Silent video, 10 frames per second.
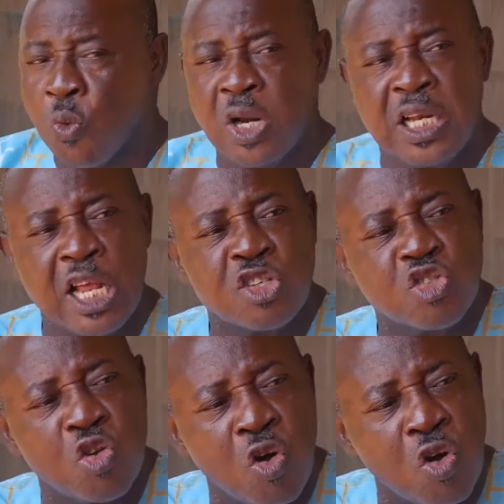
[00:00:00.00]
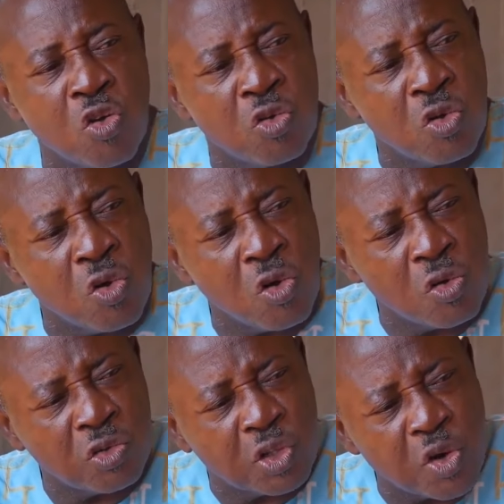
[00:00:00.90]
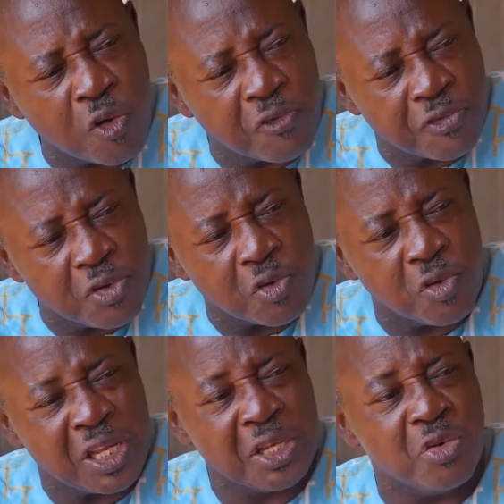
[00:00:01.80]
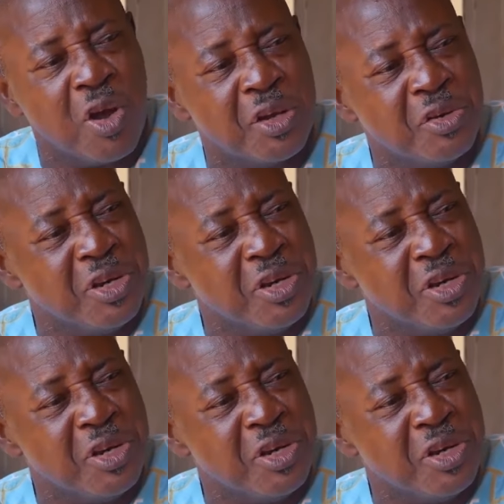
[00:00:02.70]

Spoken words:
When I saw three of you in your